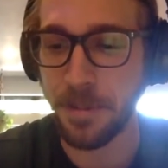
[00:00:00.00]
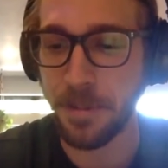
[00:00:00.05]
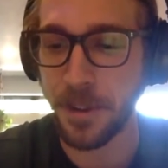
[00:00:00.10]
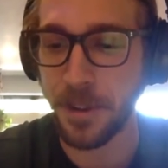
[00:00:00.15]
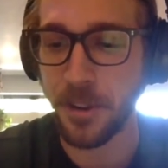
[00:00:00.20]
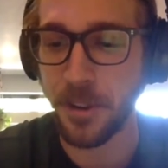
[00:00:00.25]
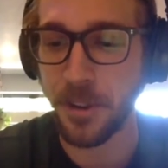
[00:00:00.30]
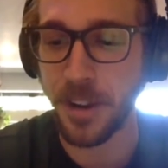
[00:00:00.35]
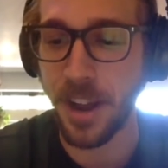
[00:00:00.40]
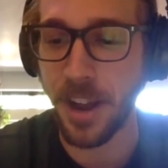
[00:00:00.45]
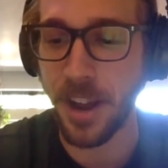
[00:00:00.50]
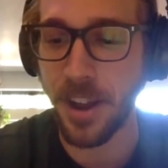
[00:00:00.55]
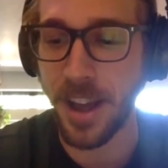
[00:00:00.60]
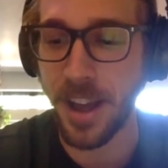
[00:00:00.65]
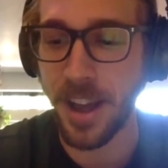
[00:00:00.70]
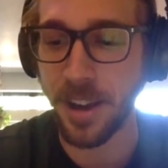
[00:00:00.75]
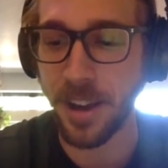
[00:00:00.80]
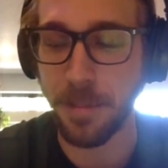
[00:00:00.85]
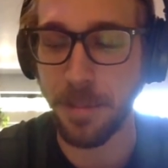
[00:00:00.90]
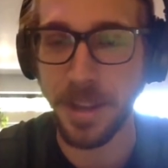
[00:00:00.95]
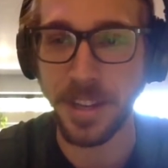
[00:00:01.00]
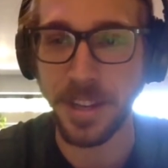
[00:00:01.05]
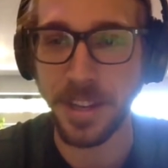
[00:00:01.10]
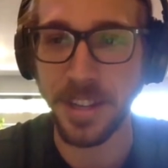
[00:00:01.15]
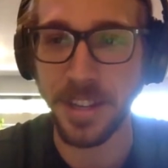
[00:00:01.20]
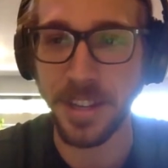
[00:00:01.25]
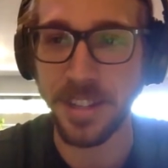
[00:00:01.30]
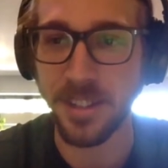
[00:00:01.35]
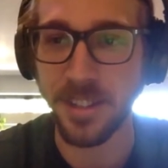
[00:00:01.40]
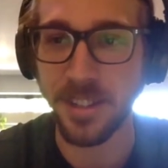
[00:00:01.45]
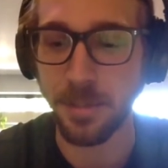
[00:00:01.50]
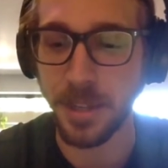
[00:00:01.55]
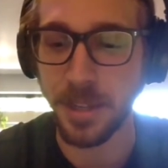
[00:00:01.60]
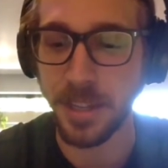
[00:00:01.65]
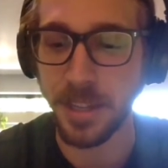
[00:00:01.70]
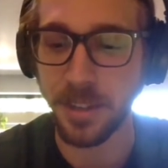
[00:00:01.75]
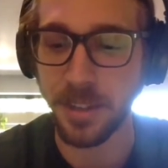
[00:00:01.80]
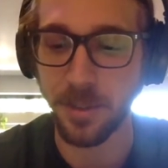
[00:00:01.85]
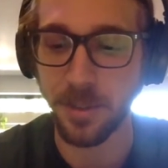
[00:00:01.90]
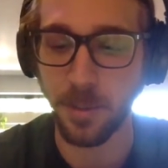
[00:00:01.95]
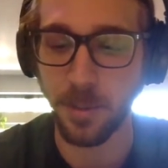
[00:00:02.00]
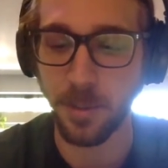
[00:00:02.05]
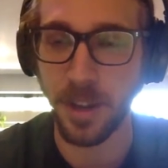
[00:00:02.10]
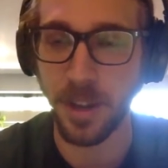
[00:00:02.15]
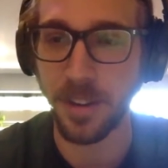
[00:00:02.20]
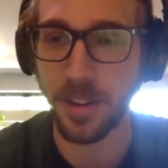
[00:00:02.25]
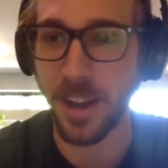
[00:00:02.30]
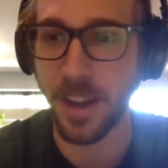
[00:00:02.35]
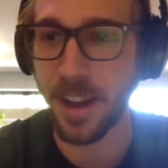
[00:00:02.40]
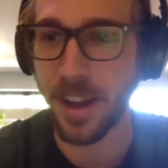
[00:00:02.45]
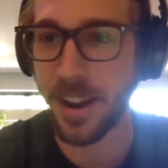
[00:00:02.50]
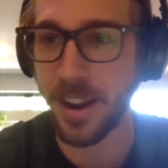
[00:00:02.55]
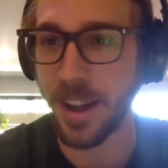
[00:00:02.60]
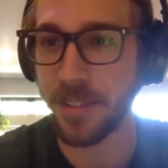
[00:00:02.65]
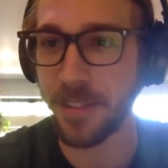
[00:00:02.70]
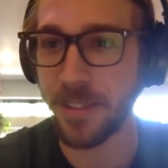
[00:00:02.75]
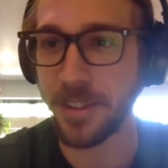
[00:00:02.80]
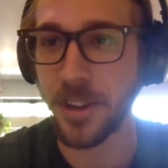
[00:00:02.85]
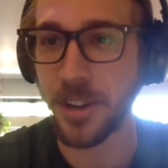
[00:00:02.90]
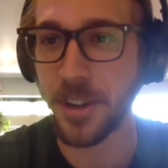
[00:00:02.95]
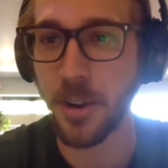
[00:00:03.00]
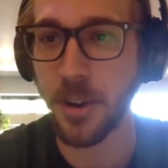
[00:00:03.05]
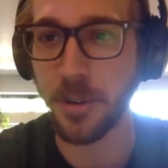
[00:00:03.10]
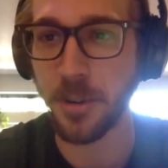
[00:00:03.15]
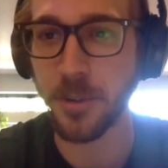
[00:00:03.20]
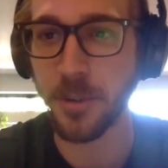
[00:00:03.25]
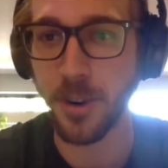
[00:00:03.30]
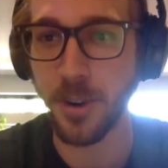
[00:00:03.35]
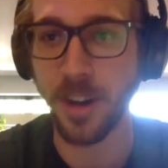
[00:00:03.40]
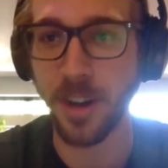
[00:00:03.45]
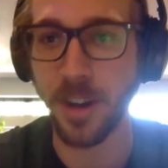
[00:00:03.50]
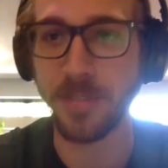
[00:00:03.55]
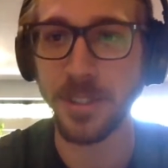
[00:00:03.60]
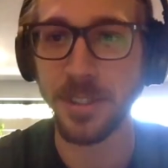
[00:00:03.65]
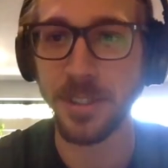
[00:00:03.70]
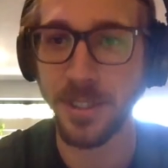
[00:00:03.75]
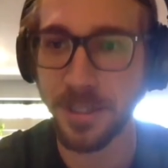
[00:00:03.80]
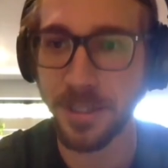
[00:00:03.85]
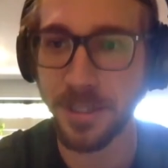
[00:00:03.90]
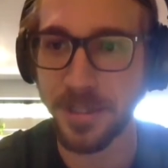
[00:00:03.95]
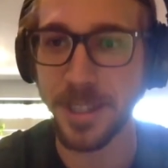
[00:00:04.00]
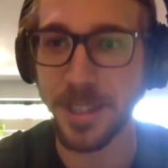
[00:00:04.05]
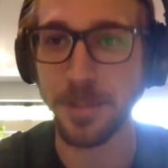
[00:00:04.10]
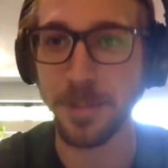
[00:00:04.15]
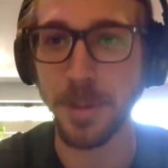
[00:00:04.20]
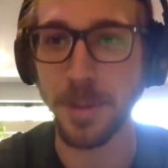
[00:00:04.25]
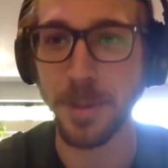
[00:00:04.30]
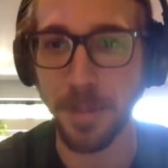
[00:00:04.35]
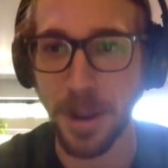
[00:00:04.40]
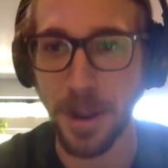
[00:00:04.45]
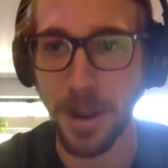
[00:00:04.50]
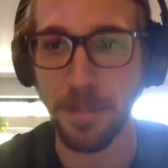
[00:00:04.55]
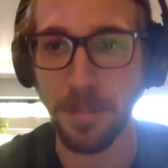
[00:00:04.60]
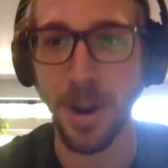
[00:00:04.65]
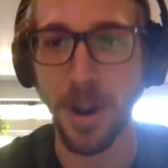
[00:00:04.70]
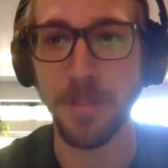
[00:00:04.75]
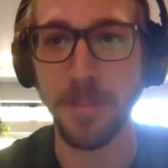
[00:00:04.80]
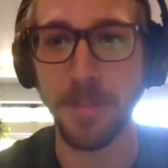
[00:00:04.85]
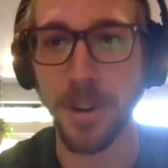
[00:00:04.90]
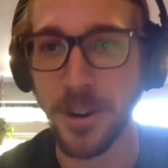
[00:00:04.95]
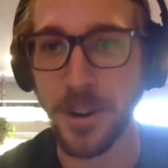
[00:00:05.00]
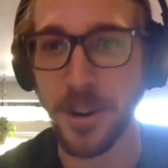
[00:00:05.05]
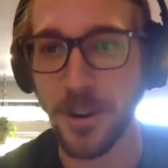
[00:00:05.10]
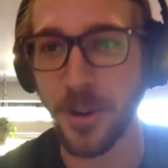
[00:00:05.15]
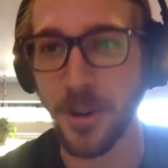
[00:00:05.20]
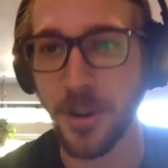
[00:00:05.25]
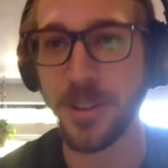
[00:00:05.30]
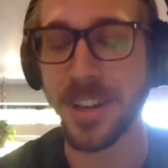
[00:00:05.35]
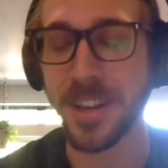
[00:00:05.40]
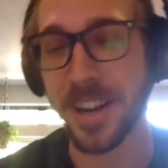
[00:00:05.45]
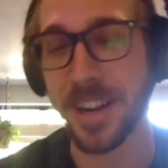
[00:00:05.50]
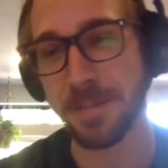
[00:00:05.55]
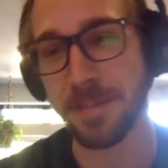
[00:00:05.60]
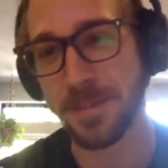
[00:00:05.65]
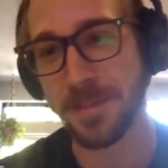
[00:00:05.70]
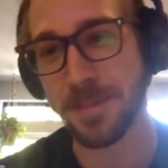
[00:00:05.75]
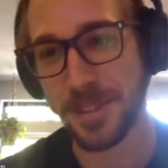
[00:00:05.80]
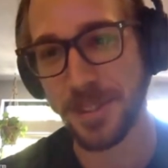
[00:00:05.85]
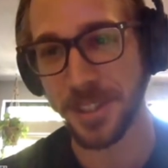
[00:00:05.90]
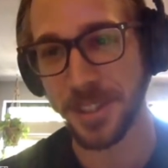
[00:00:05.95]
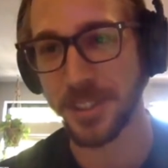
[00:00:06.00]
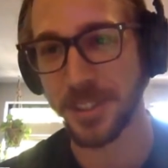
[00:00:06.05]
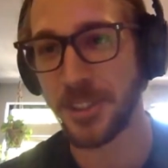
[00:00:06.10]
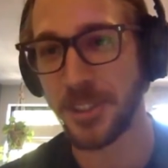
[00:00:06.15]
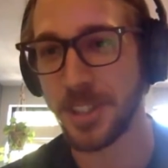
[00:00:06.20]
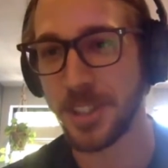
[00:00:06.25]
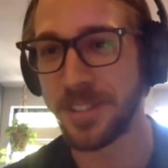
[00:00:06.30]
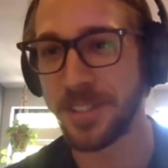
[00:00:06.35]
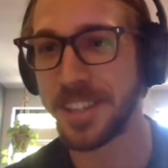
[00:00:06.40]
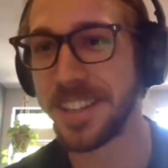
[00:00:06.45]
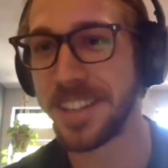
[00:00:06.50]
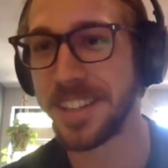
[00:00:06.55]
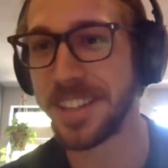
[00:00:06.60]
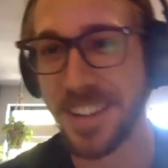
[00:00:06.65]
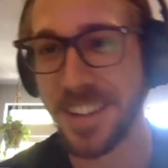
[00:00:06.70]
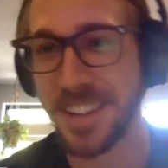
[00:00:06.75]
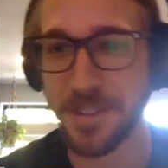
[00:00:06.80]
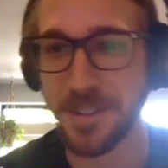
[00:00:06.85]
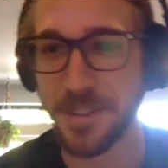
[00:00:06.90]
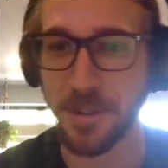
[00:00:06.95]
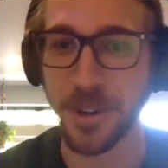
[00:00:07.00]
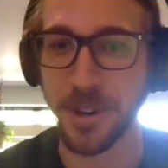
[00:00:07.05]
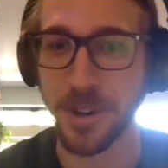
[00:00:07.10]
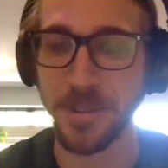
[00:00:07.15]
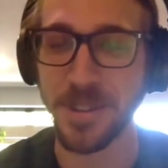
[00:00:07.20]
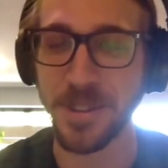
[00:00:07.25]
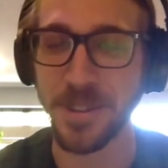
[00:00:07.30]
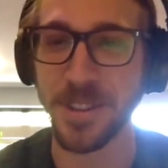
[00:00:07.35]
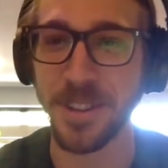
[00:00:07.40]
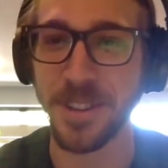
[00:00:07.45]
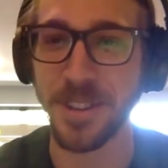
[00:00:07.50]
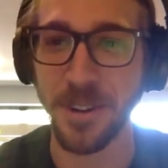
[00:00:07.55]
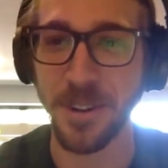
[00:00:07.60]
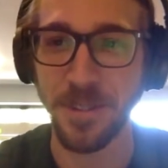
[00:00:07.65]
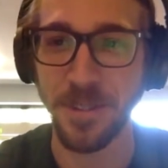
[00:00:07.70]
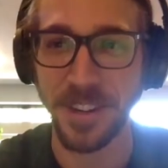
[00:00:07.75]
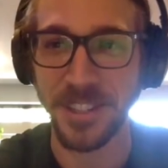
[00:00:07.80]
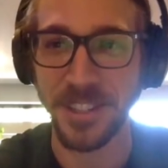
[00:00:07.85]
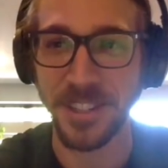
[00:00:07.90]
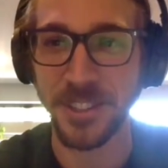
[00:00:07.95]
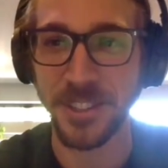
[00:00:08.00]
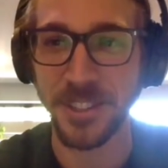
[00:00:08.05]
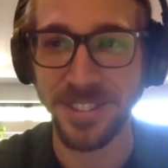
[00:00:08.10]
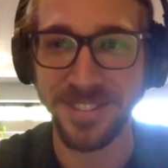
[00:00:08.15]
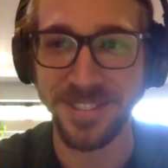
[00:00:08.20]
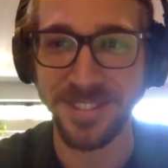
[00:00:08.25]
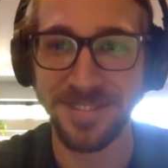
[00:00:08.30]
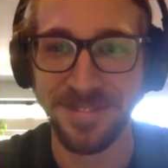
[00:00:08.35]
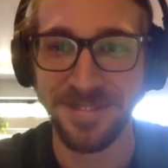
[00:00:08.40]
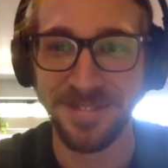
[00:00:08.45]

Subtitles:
figuring out how to make ends meet while not having to go into an office has been my primary goal, and I'm still achieving it, working with the Ethereum Foundation.